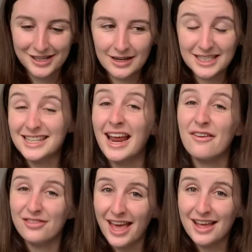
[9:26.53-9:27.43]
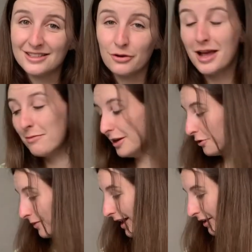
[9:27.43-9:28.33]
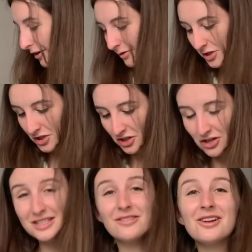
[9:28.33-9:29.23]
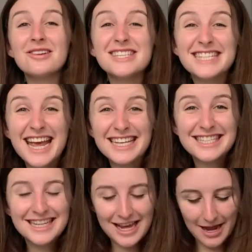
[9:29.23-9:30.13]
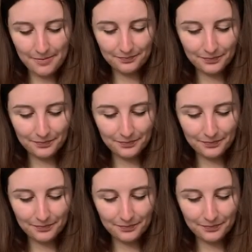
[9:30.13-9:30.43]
I didn't have that, so I am a little bit hungry, which is good because I've got a lot of snacks to eat.